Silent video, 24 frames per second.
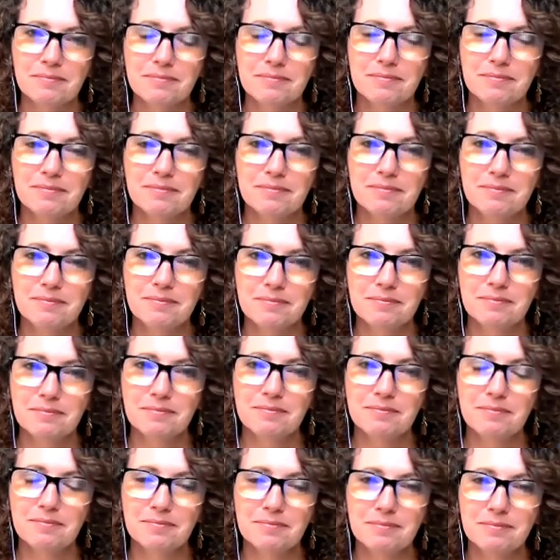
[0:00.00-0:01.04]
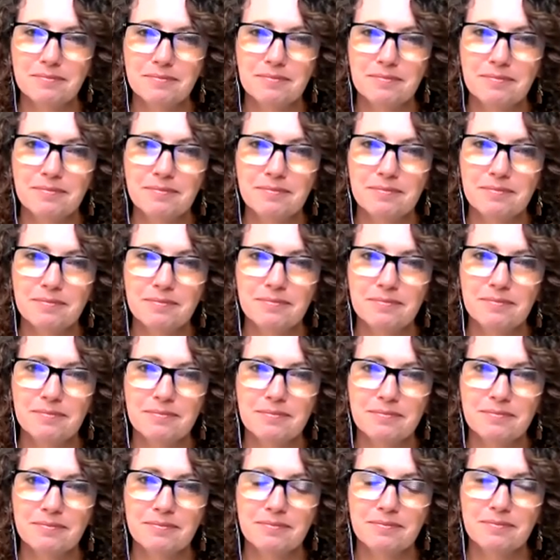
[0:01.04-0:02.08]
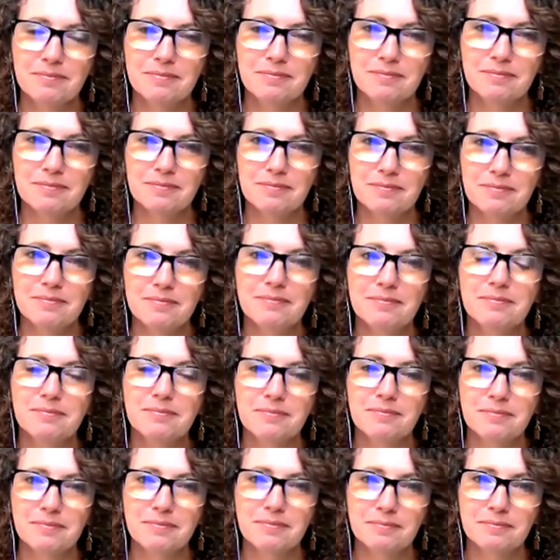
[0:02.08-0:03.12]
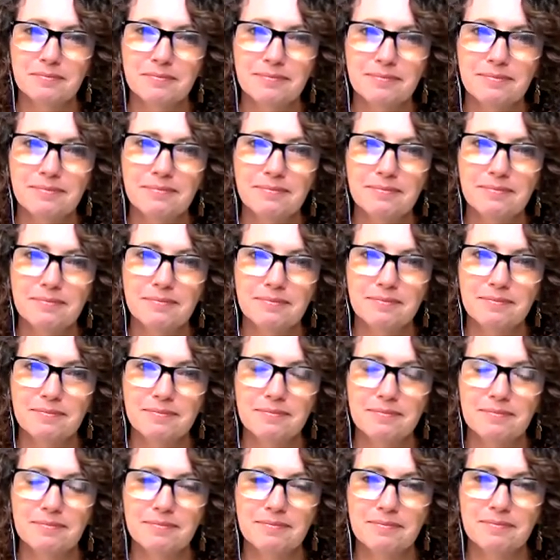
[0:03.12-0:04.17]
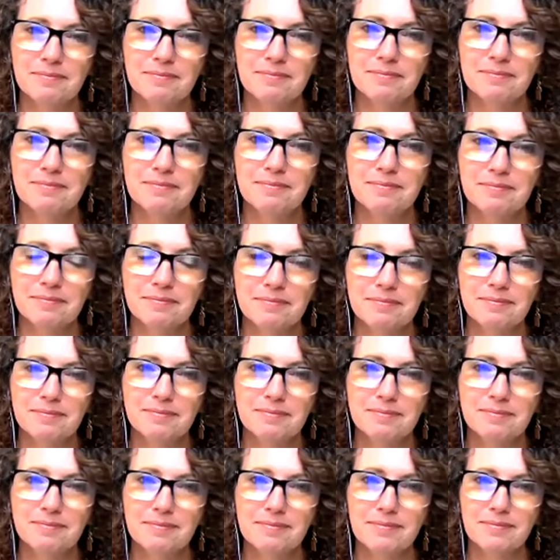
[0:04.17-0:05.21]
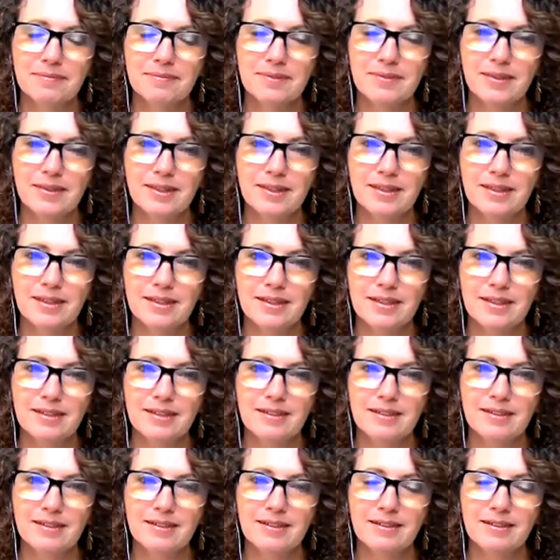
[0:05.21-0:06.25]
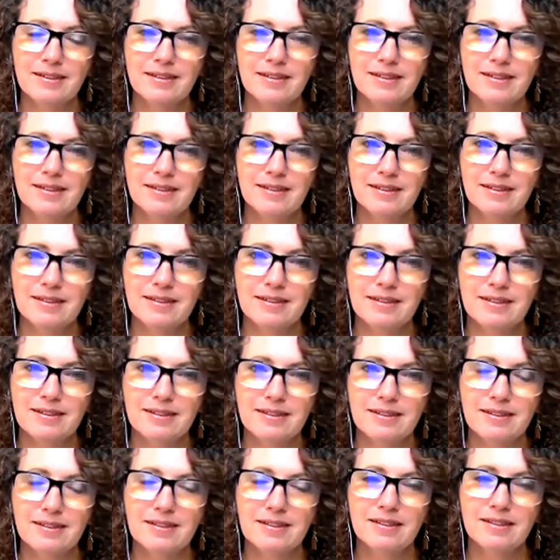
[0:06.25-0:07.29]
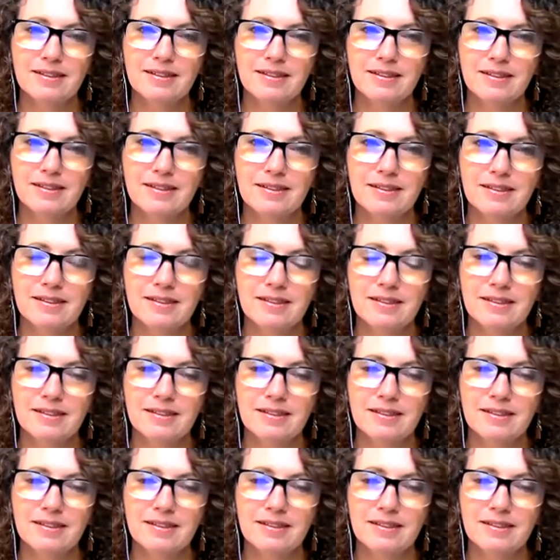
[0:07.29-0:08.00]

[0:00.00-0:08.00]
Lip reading: (silent)